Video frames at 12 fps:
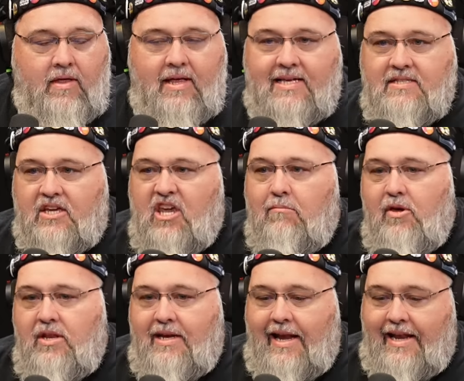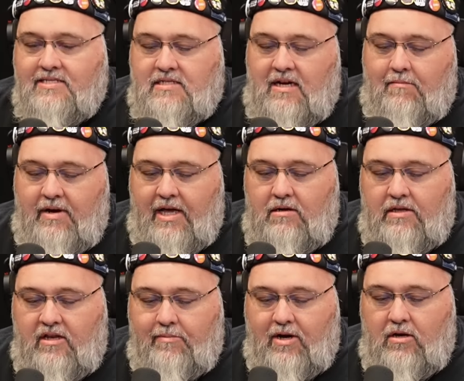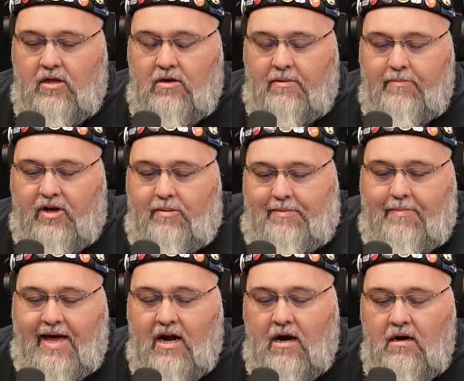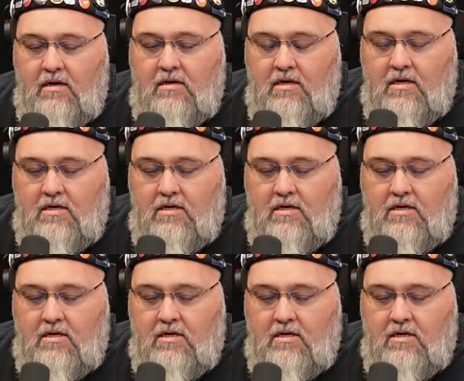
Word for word: uh, the community needs to come together a little bit, clo- a little bit better. Yeah.